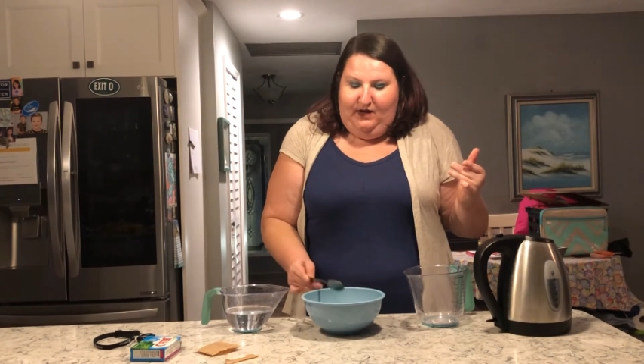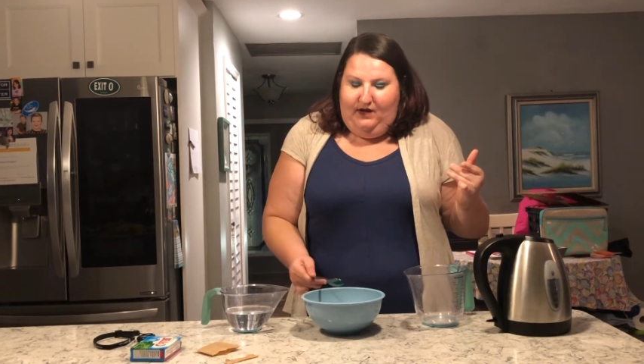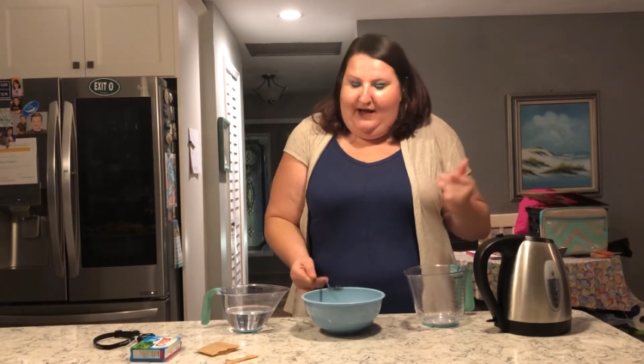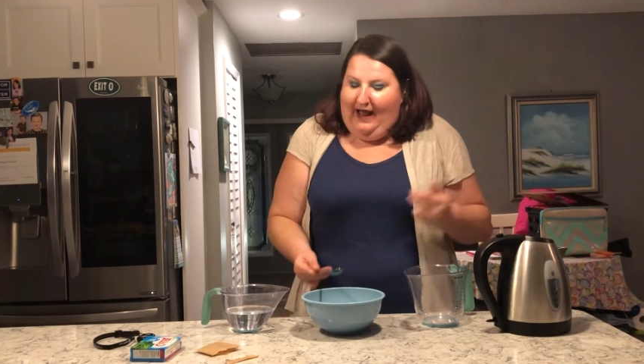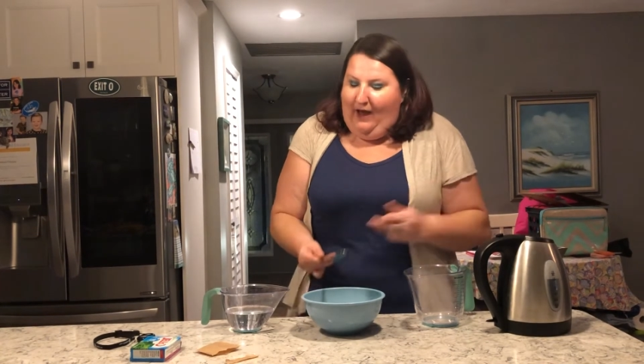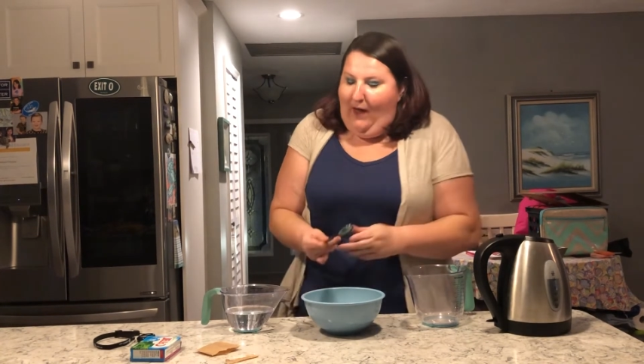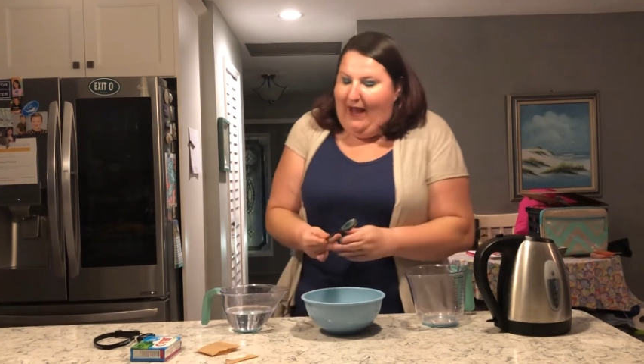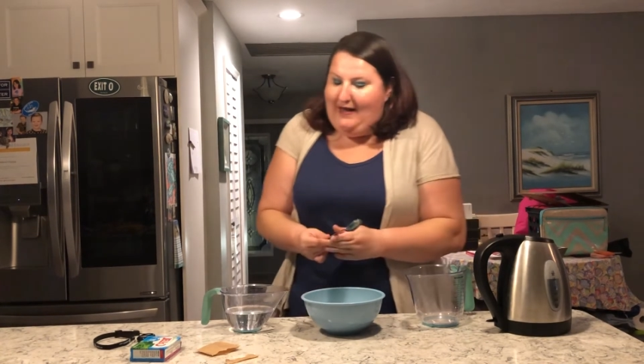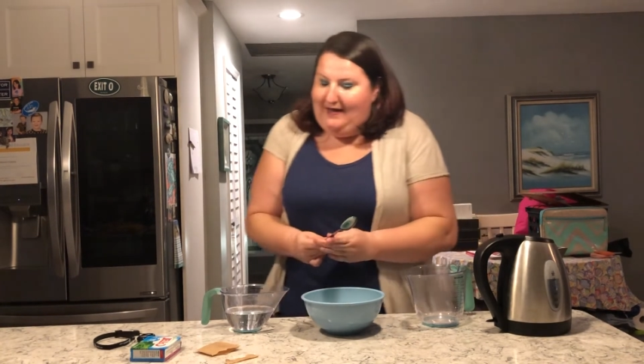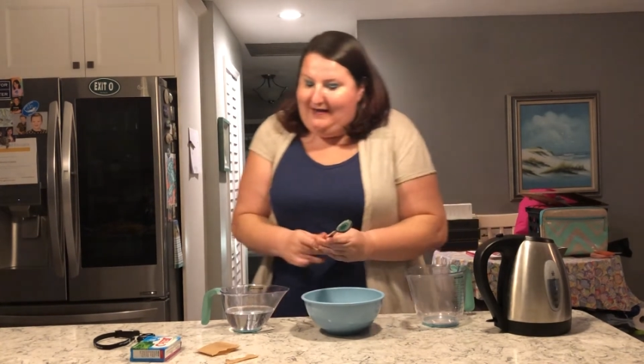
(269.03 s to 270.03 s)
Now I
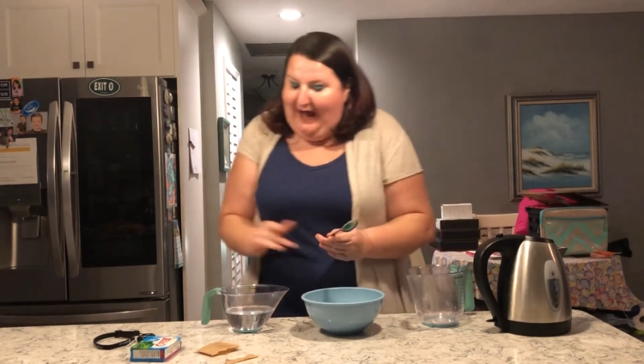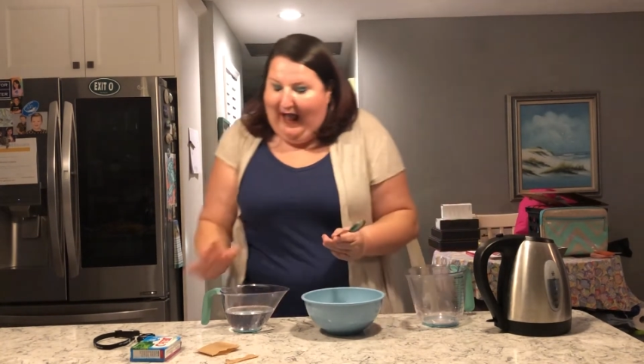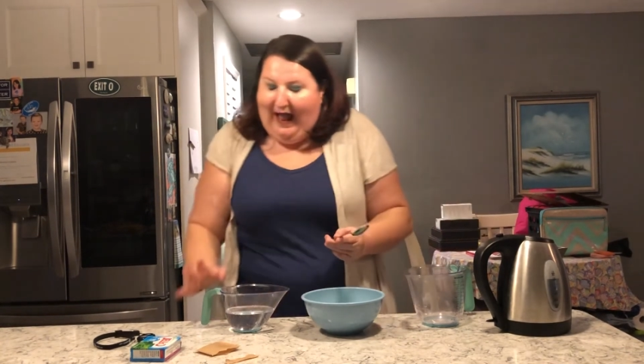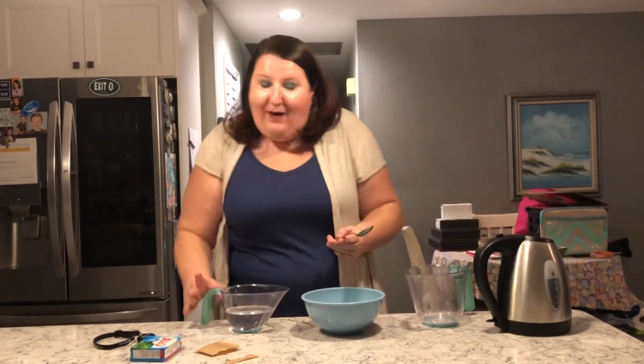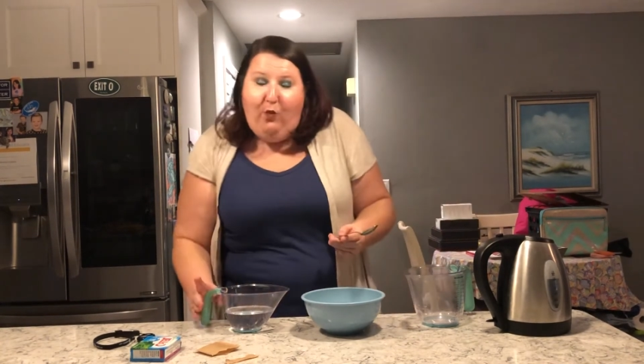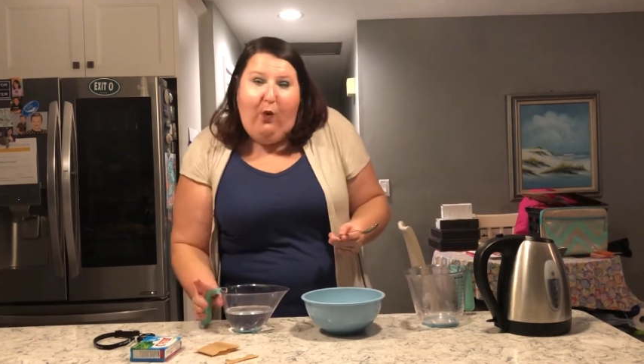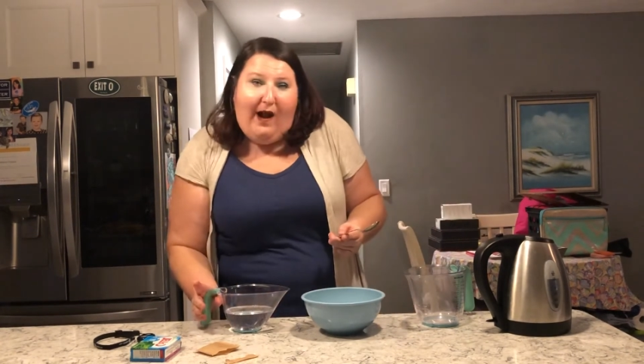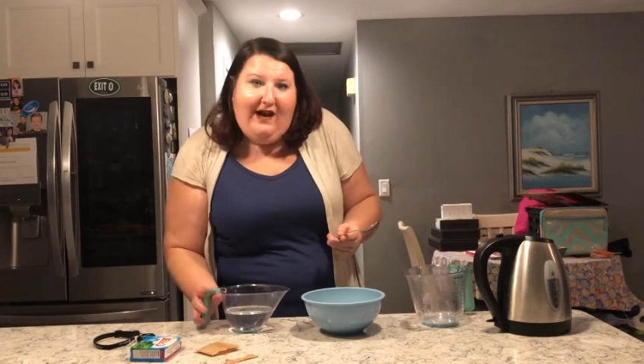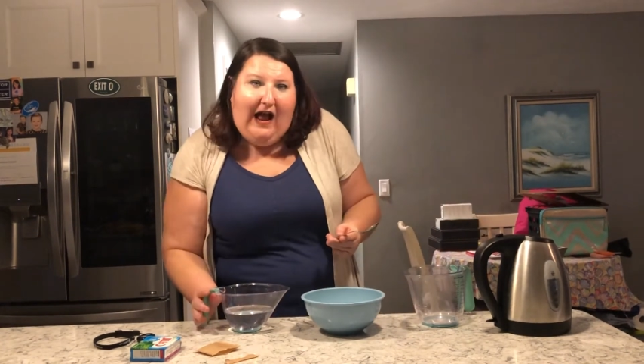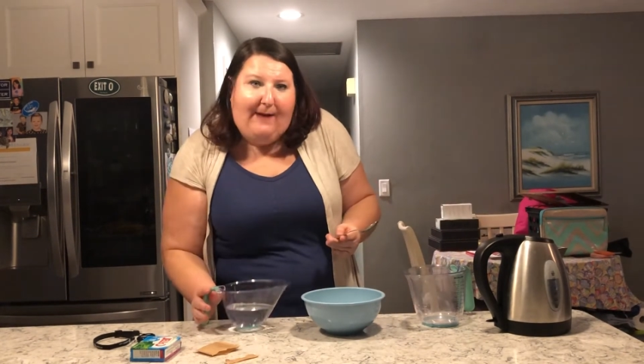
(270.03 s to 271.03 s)
need to add
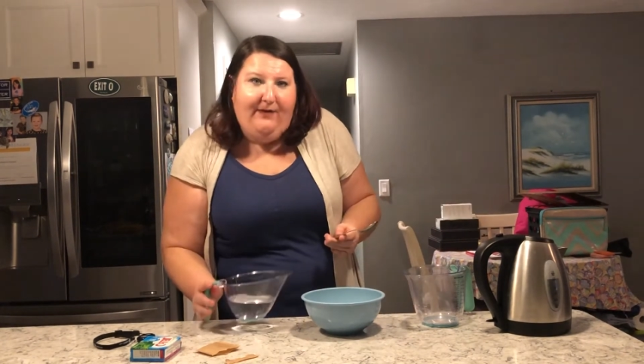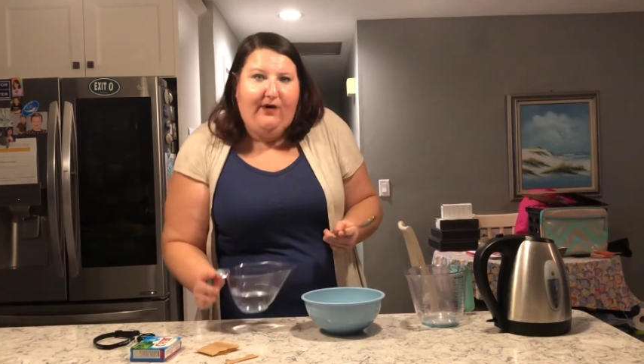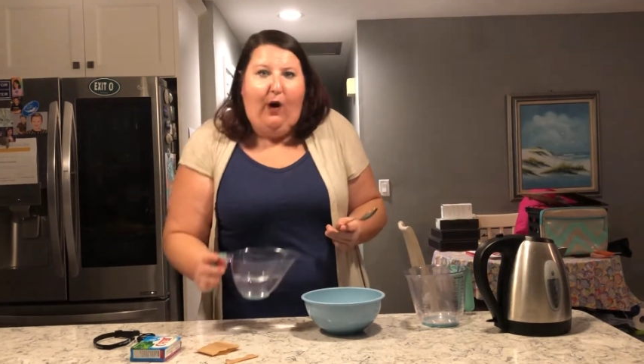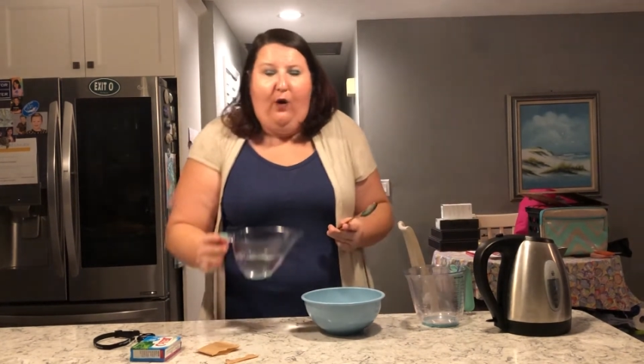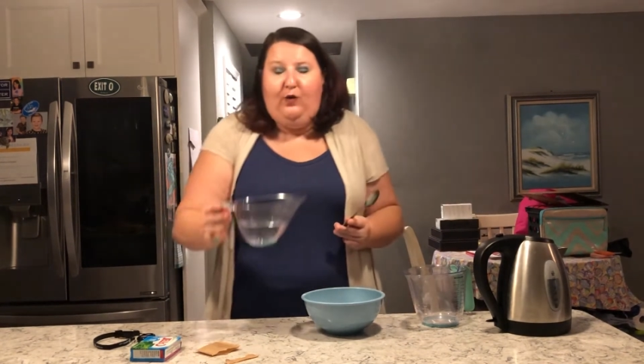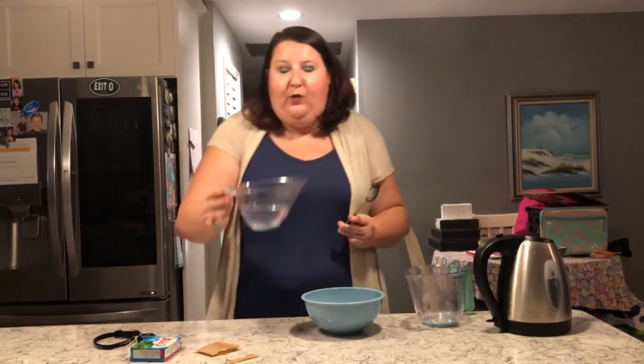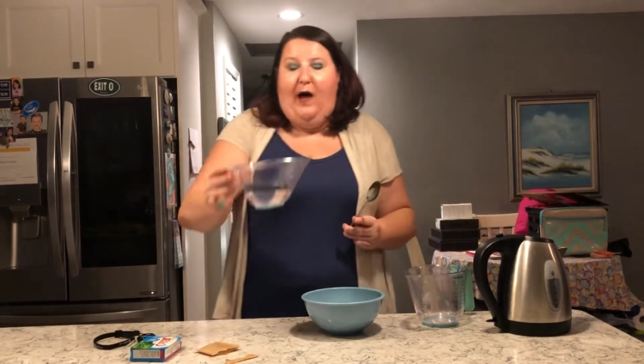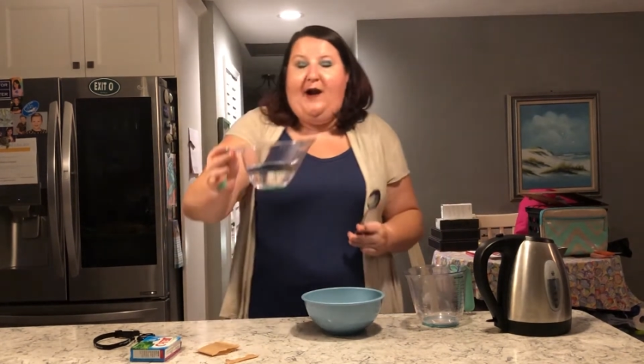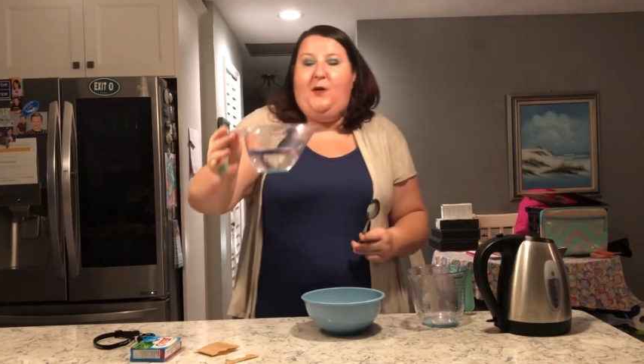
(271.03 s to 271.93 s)
1 cup of cold water,